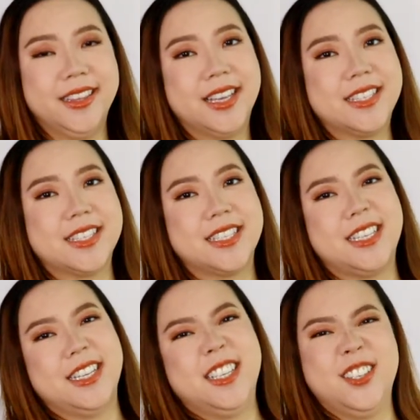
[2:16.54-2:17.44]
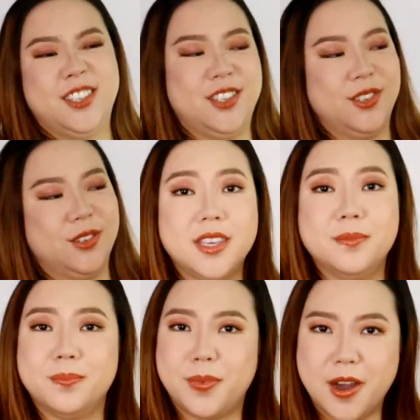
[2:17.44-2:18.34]
let's get into the
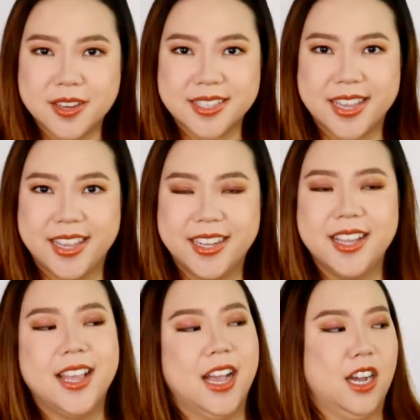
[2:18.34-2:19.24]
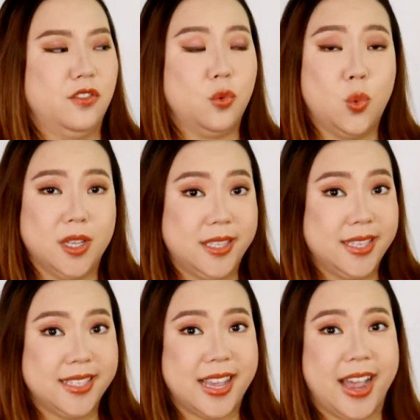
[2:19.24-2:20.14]
unboxing of what's
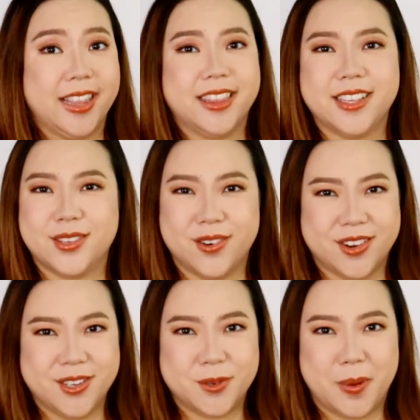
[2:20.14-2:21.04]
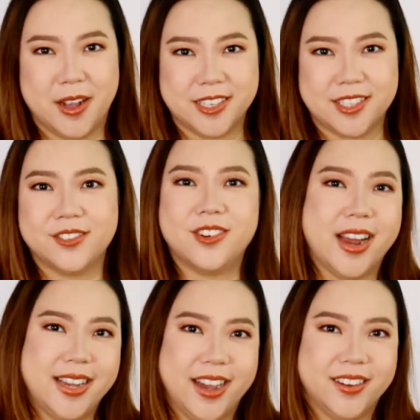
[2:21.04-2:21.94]
inside this orange box right now.